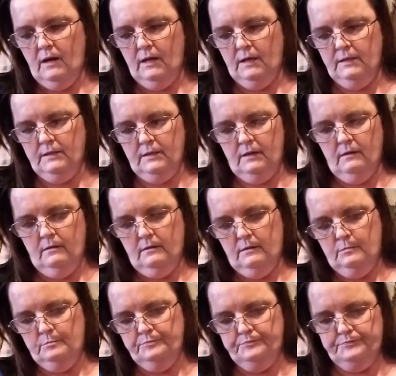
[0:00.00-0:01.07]
And
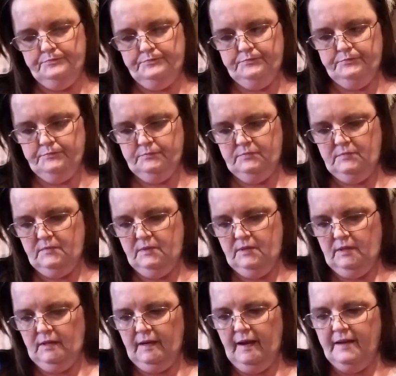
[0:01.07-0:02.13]
um,
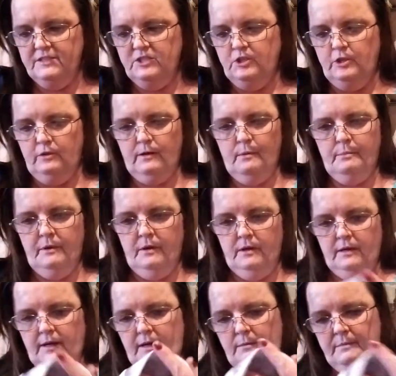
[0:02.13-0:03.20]
last year I
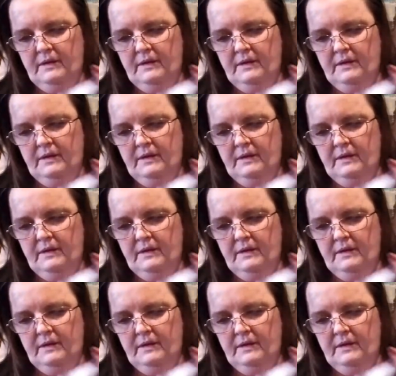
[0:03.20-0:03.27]
bought a